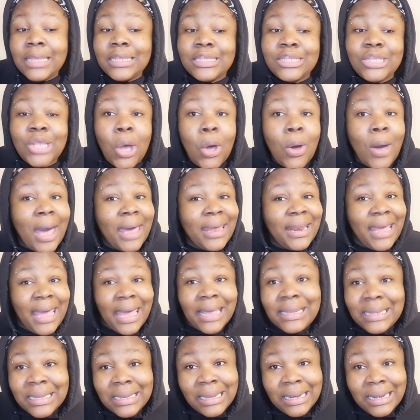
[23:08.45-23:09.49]
So at the
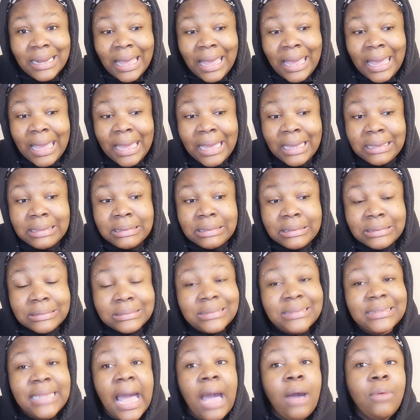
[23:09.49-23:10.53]
end of the day,
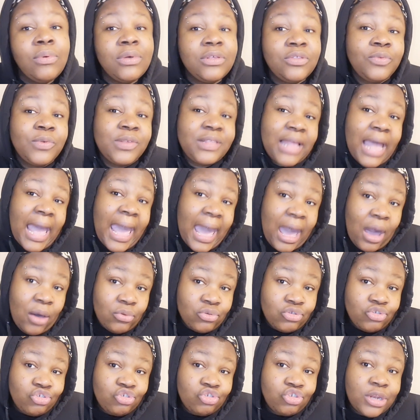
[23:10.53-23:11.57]
that was an
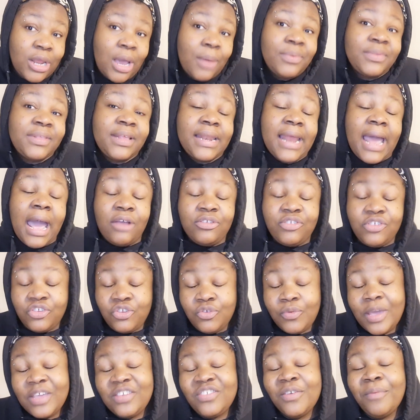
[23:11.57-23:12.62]
ouch. That was an ouch
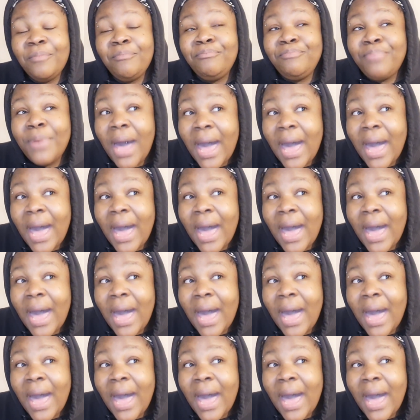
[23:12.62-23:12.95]
situation.